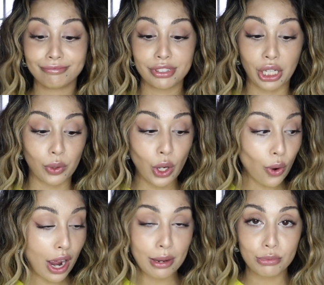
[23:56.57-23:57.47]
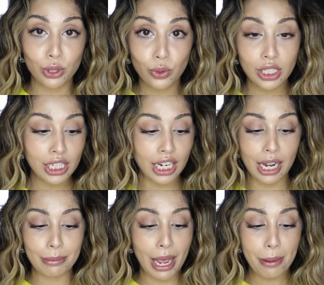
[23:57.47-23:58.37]
There we go. I'm dewy.
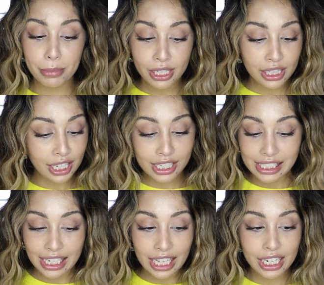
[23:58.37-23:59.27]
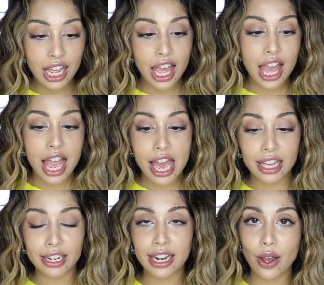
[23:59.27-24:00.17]
I'm happy, like I said.
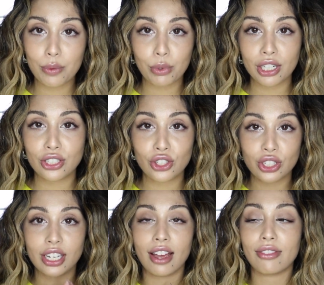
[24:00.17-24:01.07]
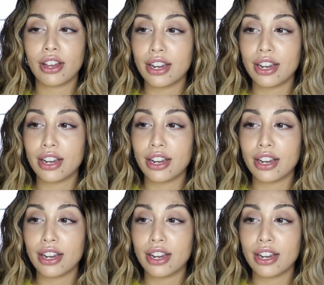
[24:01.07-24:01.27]
And now I'm ready to just have a